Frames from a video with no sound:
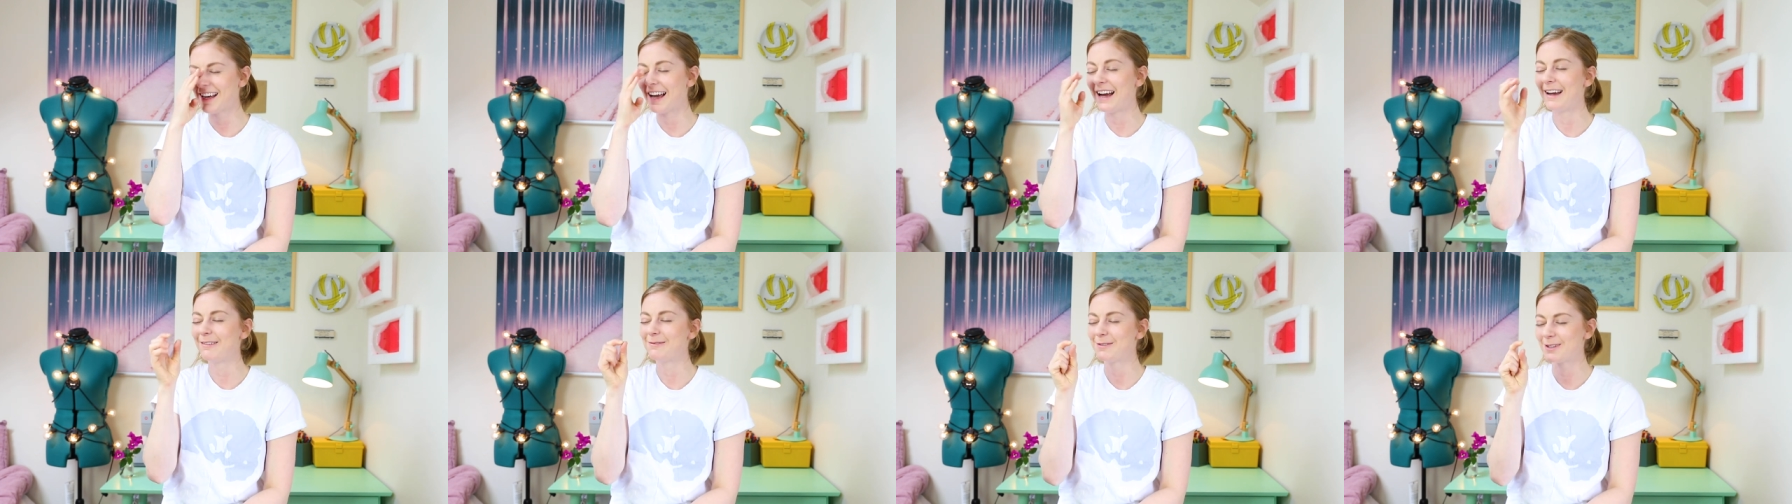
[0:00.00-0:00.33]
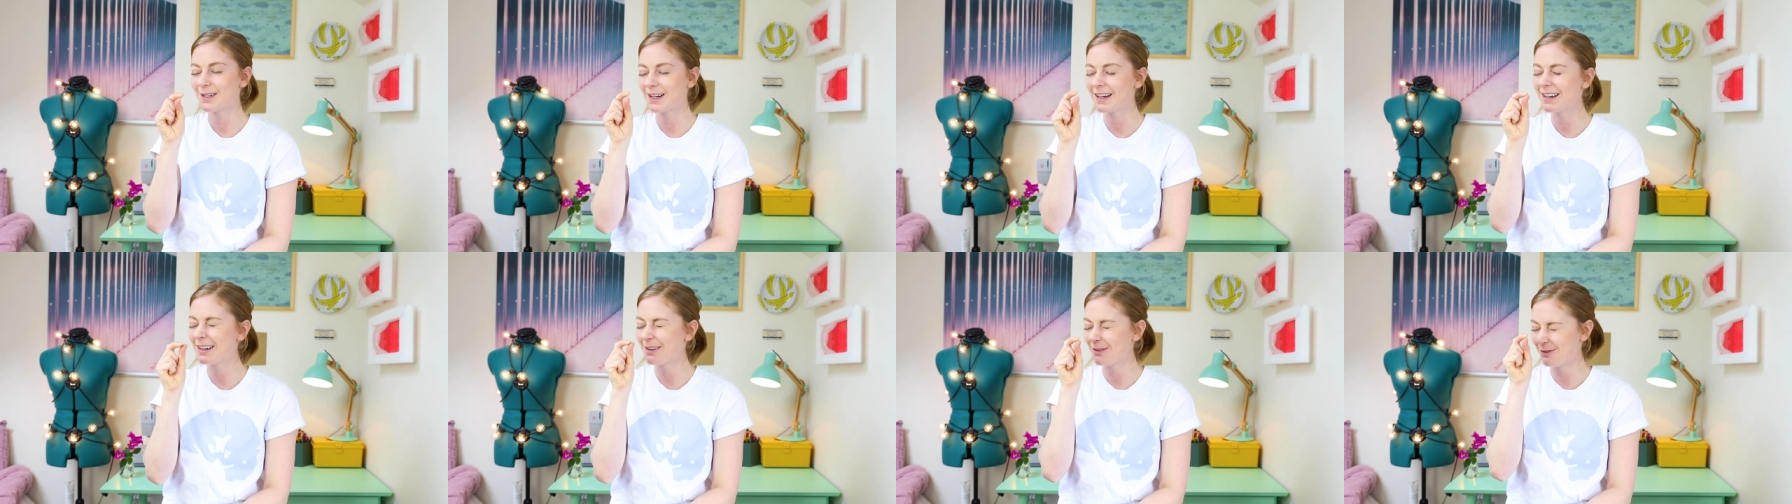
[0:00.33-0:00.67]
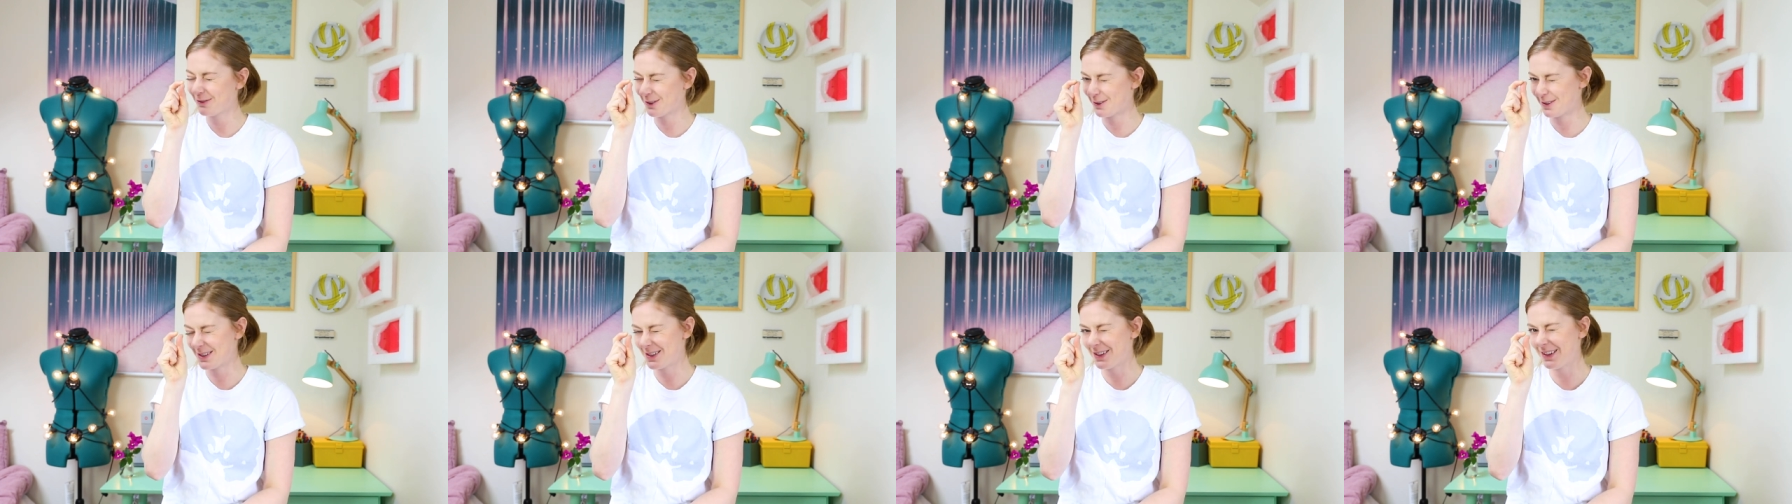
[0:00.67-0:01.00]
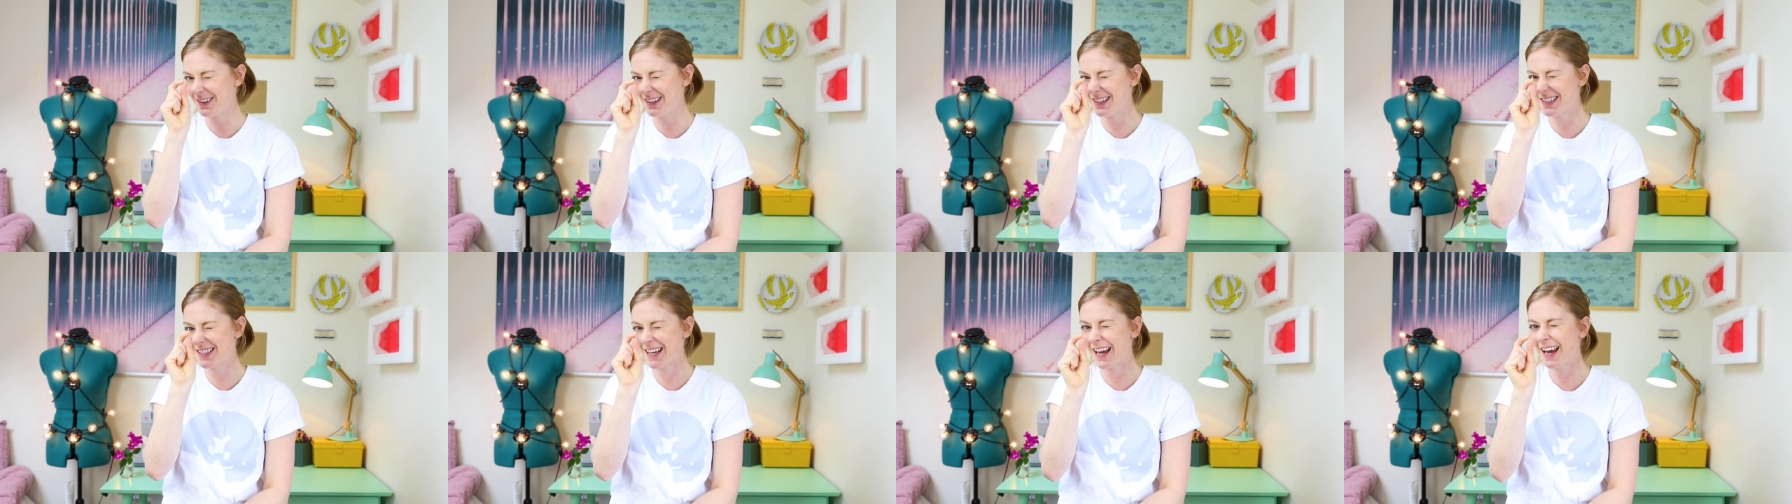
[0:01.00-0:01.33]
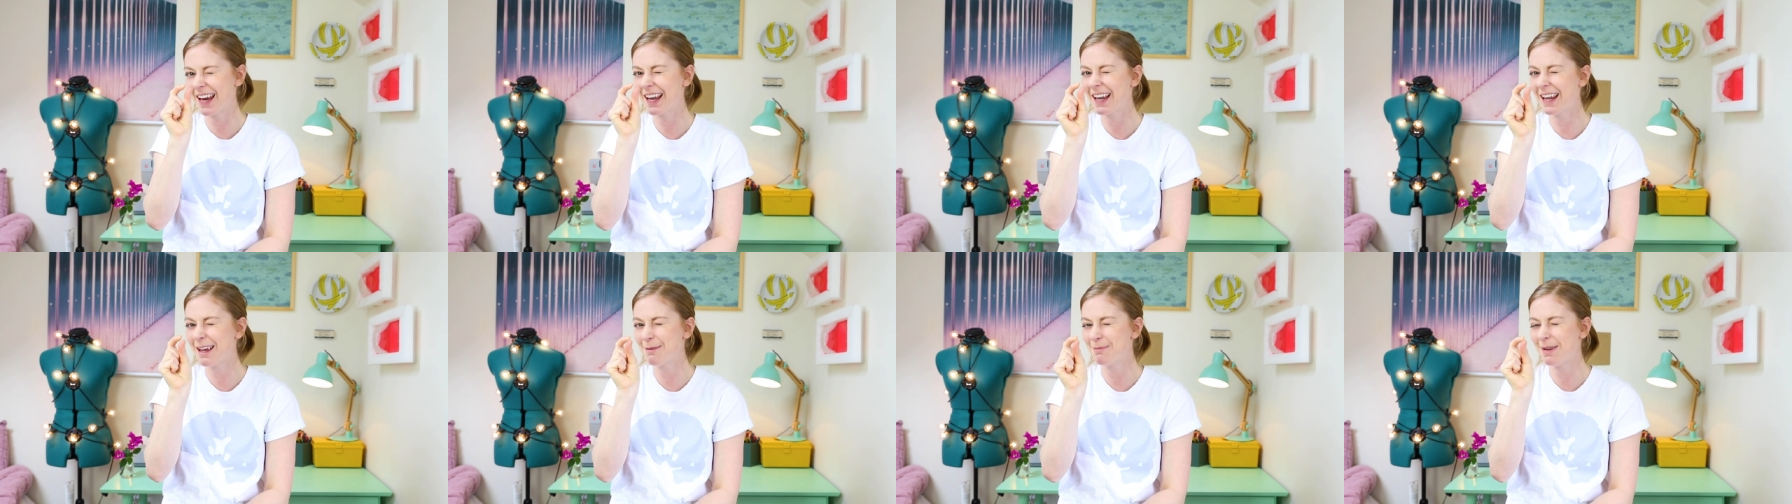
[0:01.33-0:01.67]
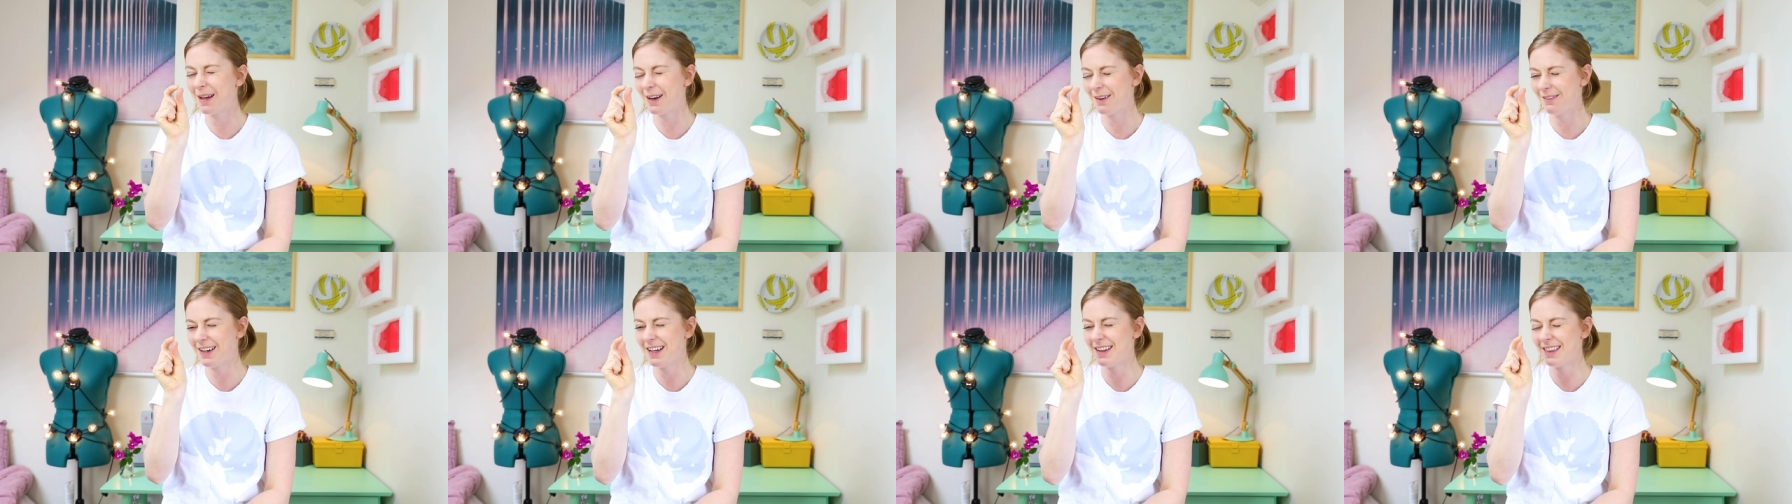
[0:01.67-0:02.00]
I'm trying to focus on the tiny
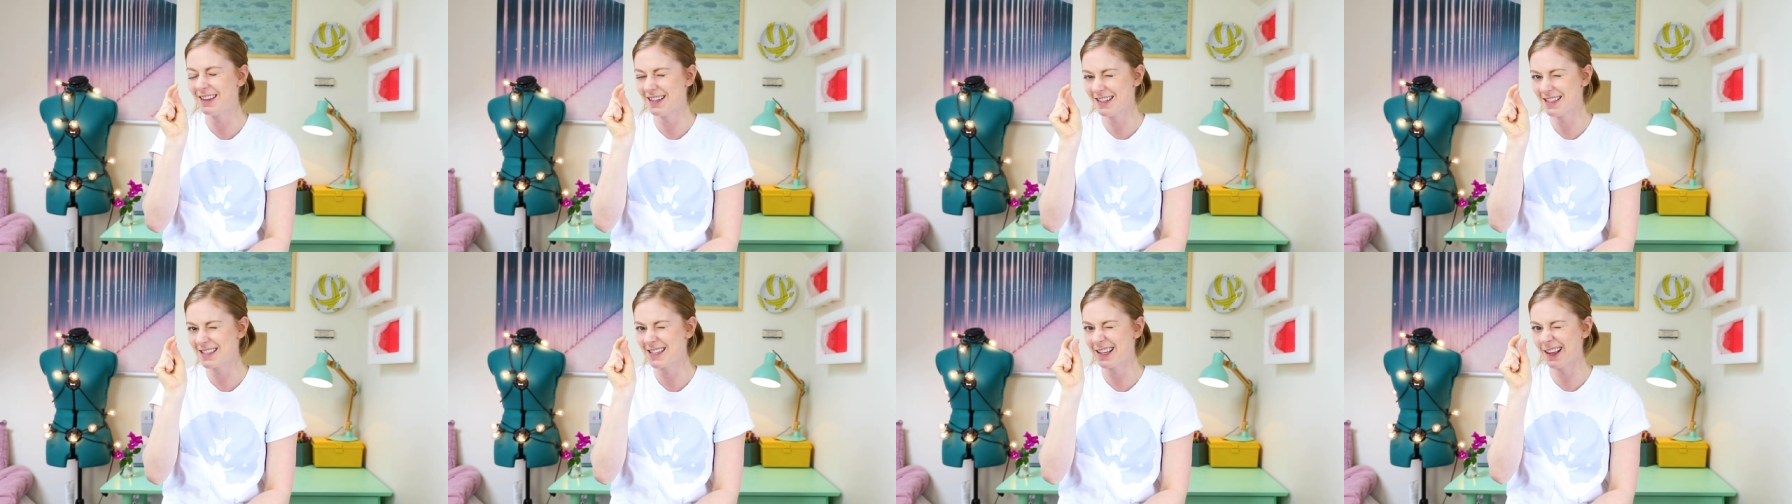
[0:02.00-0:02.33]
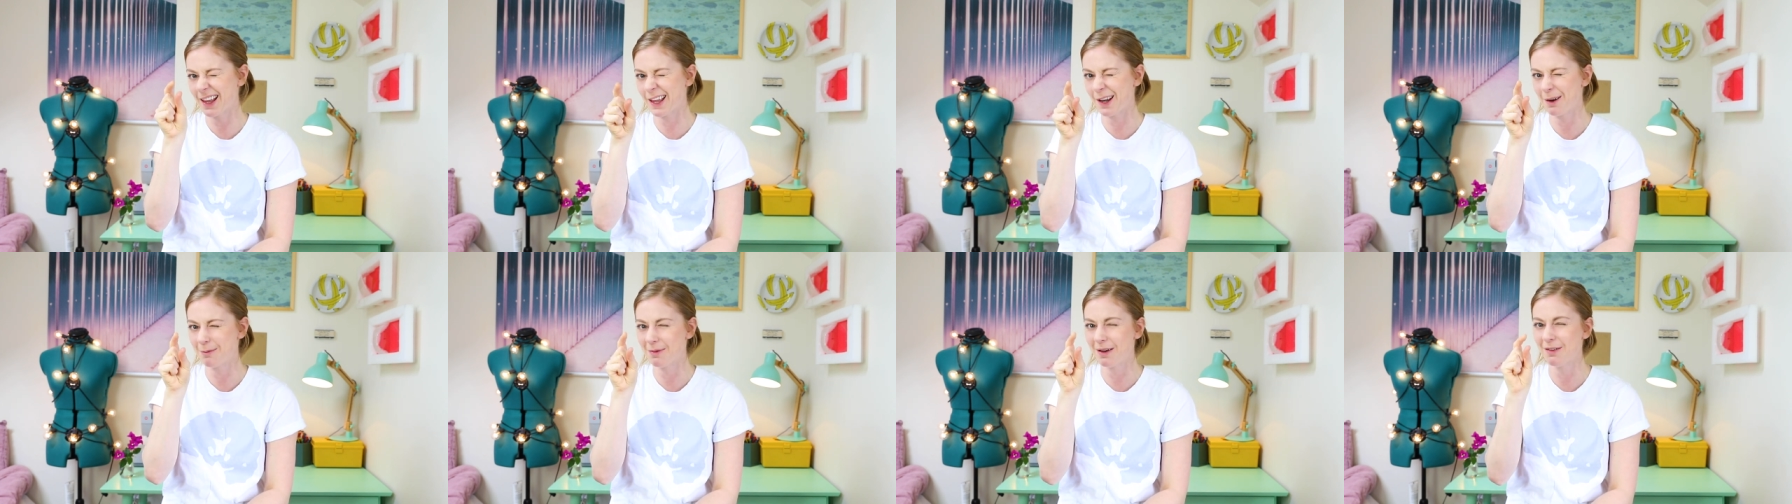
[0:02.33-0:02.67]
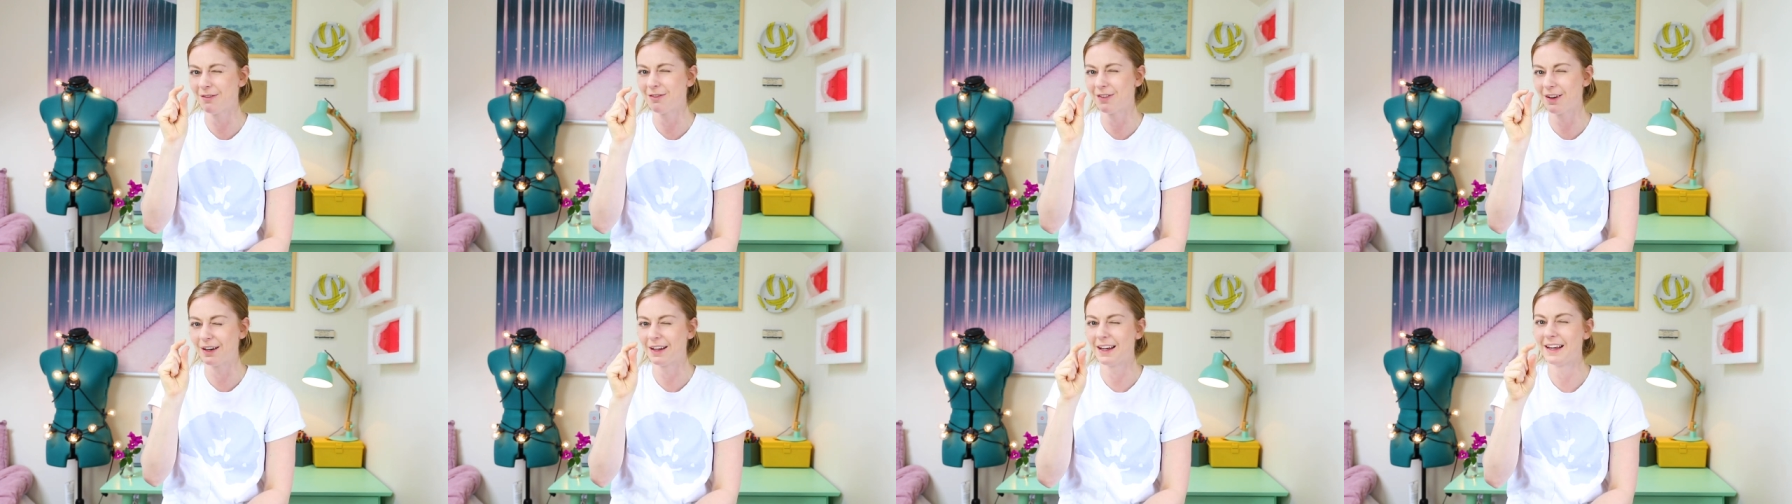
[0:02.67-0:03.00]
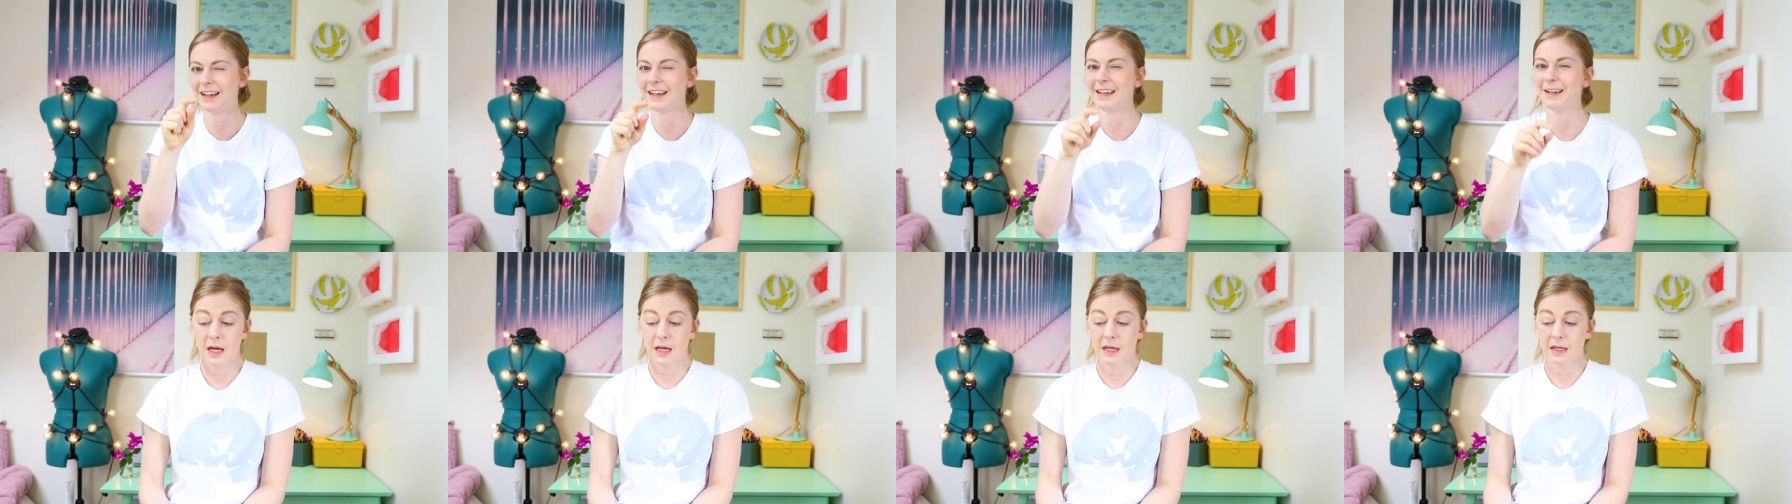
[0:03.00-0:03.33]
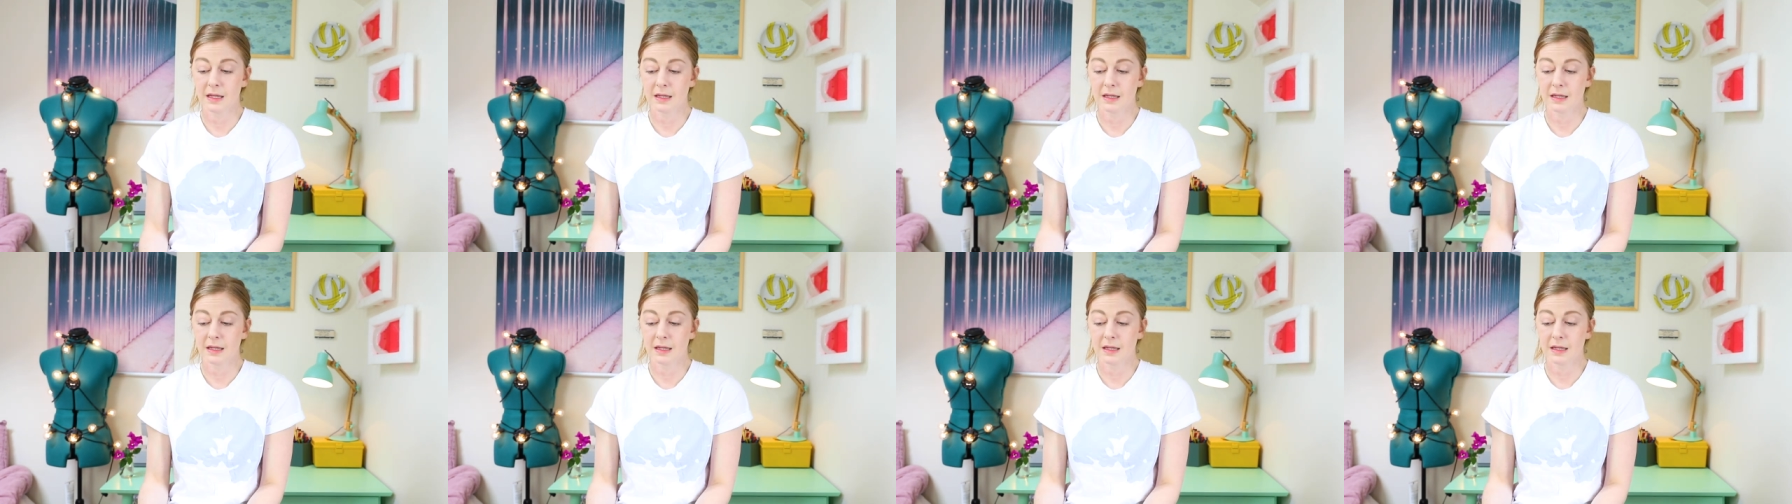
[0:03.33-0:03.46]
bit of it that's a little bit funny.